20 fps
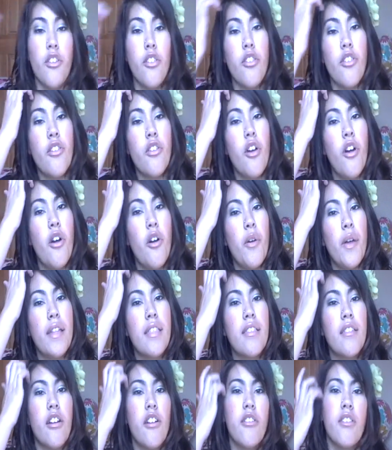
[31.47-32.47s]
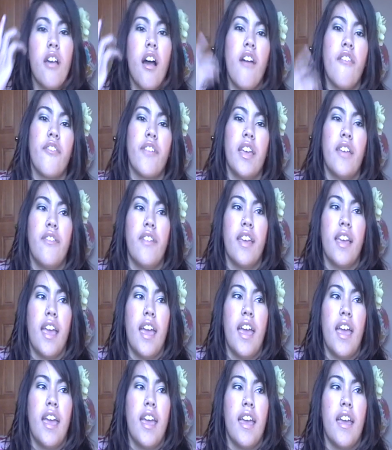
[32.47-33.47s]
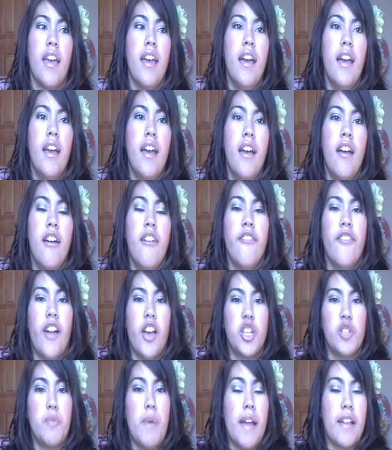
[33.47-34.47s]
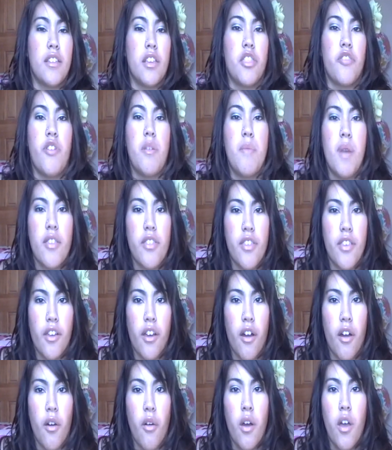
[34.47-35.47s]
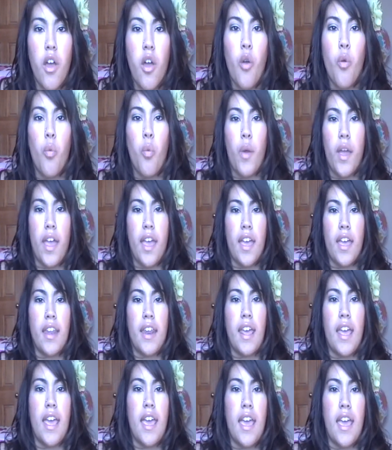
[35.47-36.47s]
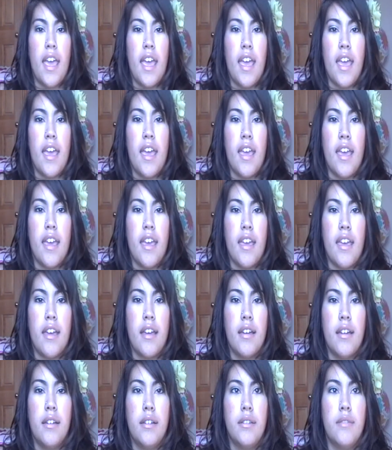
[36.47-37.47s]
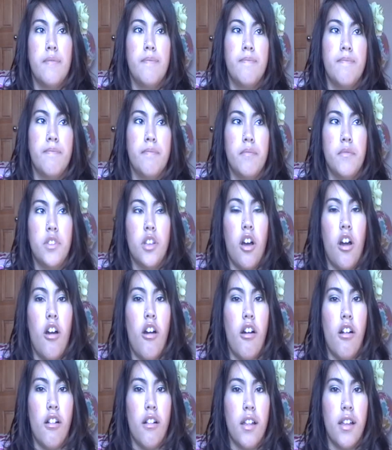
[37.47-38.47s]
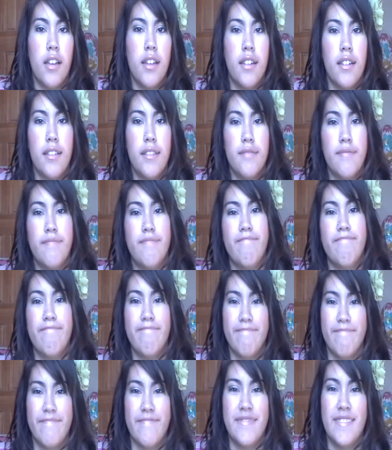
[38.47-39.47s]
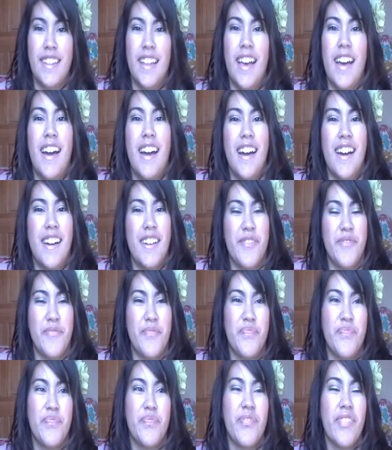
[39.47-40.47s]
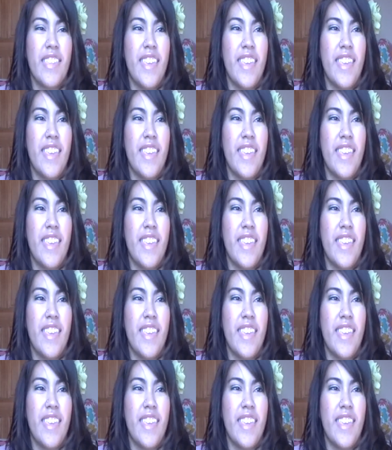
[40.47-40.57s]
So it starts off giving a flashback to 3 months ago when a doll, I don't